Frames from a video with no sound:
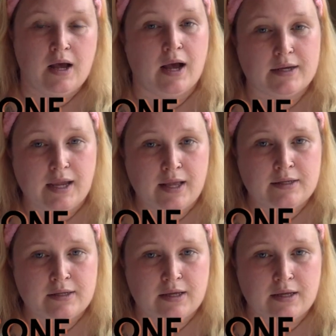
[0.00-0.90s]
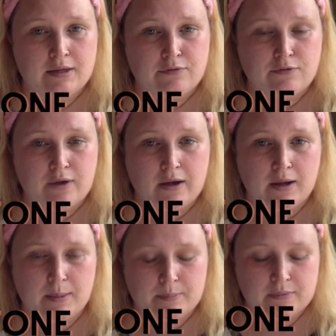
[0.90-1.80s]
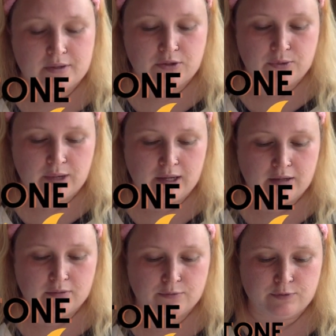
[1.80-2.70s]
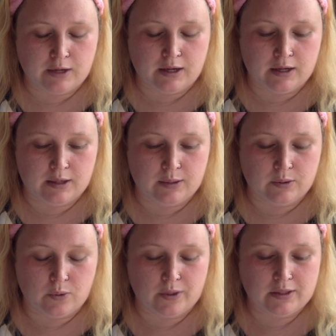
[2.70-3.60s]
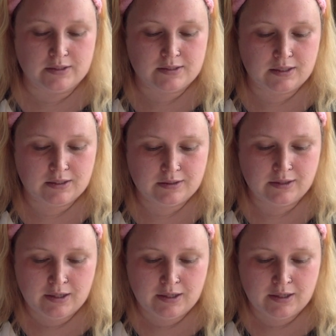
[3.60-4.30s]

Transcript: Again, if um, you have uh, oily skin,